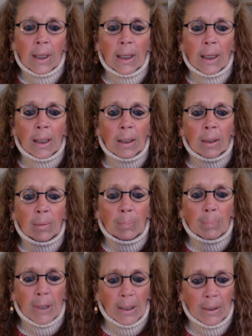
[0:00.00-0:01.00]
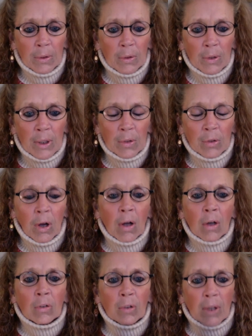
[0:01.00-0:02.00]
and begin to
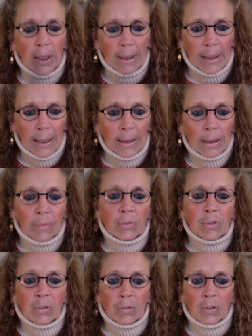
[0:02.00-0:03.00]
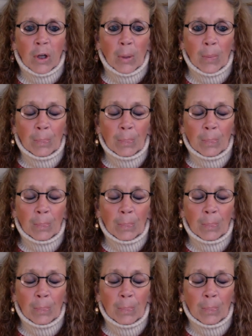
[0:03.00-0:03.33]
detox and get lymph to flow.